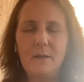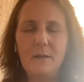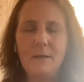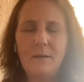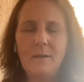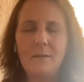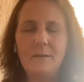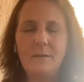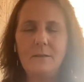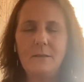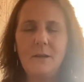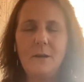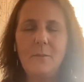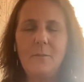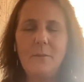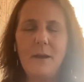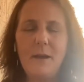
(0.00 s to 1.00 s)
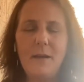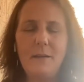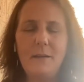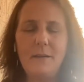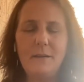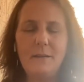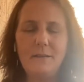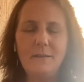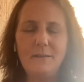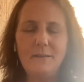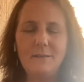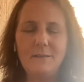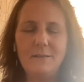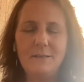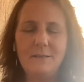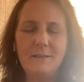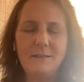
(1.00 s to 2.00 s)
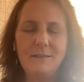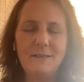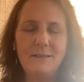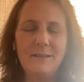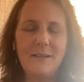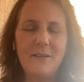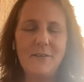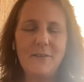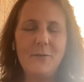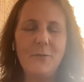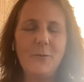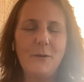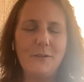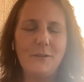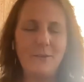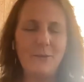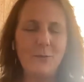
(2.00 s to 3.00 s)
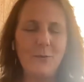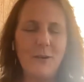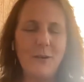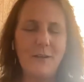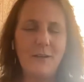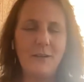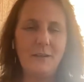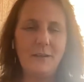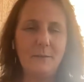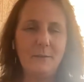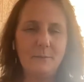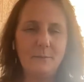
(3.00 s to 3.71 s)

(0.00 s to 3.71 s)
And come back together when you're ready.